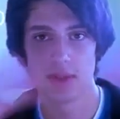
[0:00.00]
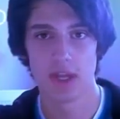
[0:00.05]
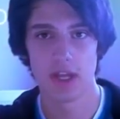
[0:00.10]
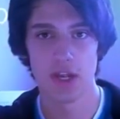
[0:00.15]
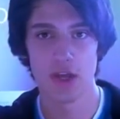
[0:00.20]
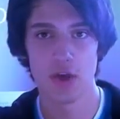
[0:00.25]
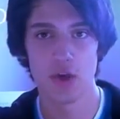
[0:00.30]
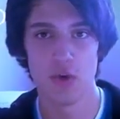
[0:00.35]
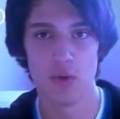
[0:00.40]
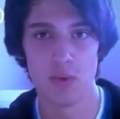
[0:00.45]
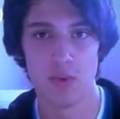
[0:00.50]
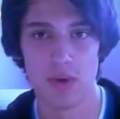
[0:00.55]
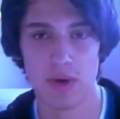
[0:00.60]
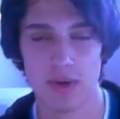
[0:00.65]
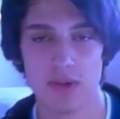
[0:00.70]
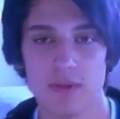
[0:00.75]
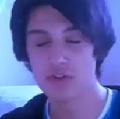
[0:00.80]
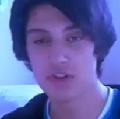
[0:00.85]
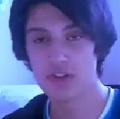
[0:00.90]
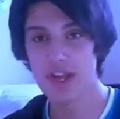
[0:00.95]
Hello!
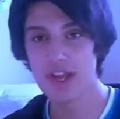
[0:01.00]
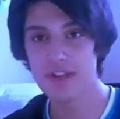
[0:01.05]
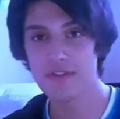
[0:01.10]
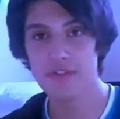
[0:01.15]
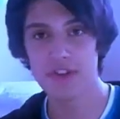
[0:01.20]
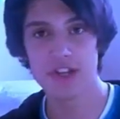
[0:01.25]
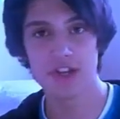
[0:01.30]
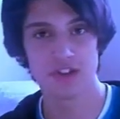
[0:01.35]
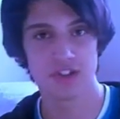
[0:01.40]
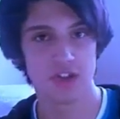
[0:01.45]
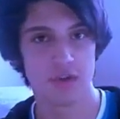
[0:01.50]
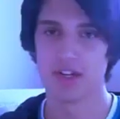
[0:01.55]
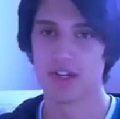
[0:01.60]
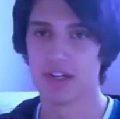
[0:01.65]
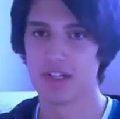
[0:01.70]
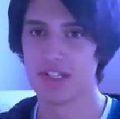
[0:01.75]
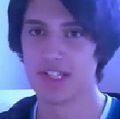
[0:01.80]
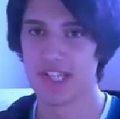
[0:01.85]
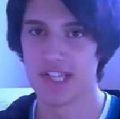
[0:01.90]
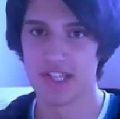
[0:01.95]
So today's video is
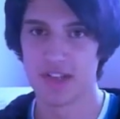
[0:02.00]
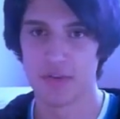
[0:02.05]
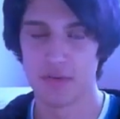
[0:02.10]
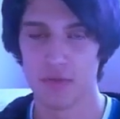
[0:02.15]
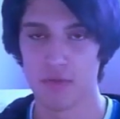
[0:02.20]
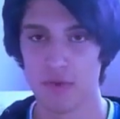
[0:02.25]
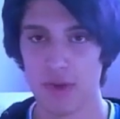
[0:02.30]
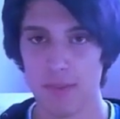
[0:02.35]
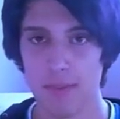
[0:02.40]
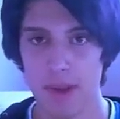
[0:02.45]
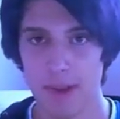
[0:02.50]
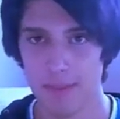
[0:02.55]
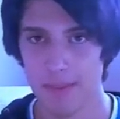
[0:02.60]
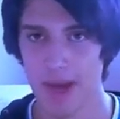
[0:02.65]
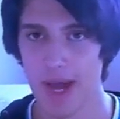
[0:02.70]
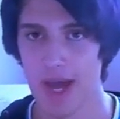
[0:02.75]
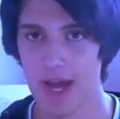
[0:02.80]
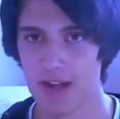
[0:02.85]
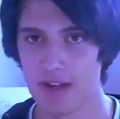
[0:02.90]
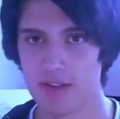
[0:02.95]
going to consist of three main
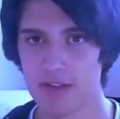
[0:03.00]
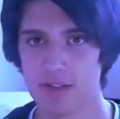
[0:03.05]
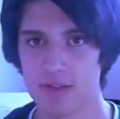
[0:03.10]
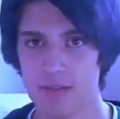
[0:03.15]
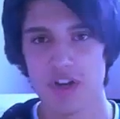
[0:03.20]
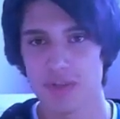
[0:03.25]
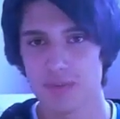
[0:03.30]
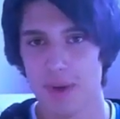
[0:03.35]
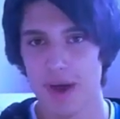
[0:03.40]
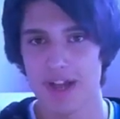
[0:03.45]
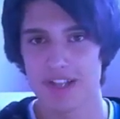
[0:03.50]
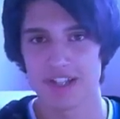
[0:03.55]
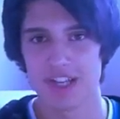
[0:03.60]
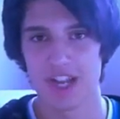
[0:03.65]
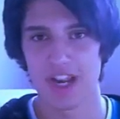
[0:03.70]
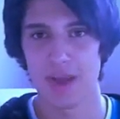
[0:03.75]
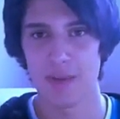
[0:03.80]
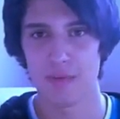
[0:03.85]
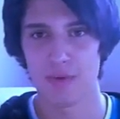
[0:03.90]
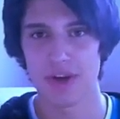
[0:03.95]
parts. The first
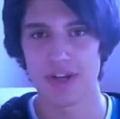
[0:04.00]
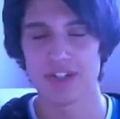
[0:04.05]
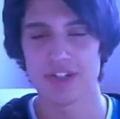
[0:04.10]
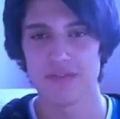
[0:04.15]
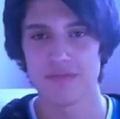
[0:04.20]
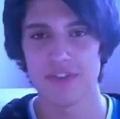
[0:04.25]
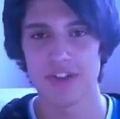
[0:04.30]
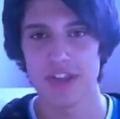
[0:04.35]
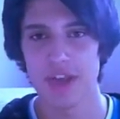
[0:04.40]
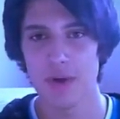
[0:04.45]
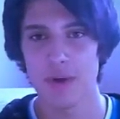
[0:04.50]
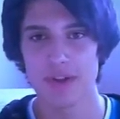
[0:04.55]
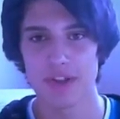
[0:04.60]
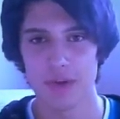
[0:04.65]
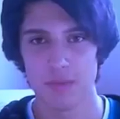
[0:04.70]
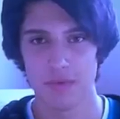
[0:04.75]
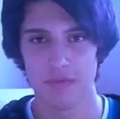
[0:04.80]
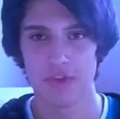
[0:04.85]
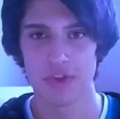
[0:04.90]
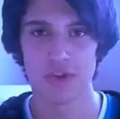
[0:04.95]
part is a collaboration video
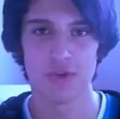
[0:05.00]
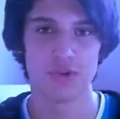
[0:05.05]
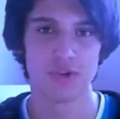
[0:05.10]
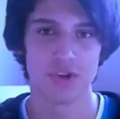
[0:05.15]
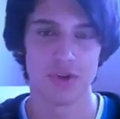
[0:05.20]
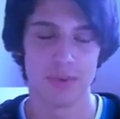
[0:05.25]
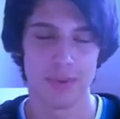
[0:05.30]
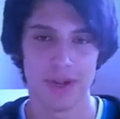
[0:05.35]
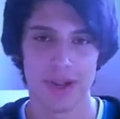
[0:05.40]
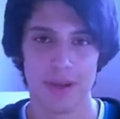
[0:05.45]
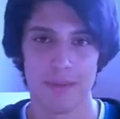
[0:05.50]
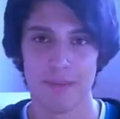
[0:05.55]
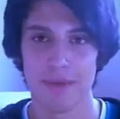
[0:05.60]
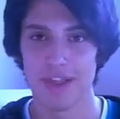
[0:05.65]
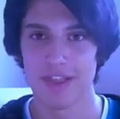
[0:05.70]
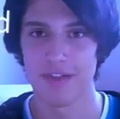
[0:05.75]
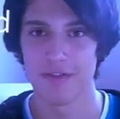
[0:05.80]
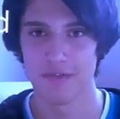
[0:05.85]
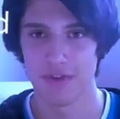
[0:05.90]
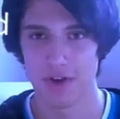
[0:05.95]
I did with a YouTuber
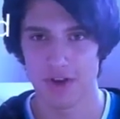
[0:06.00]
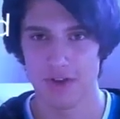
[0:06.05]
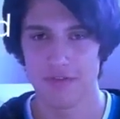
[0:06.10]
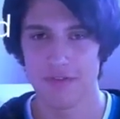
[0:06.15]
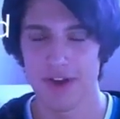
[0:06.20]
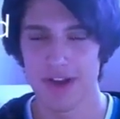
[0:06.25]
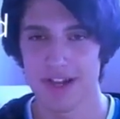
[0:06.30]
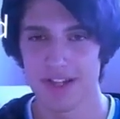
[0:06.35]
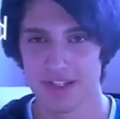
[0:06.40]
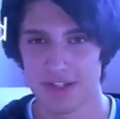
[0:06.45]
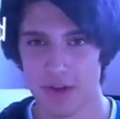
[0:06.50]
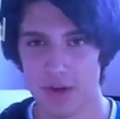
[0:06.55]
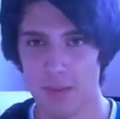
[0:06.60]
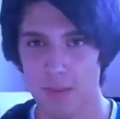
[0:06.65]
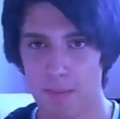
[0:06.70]
named Mr. Vlogified,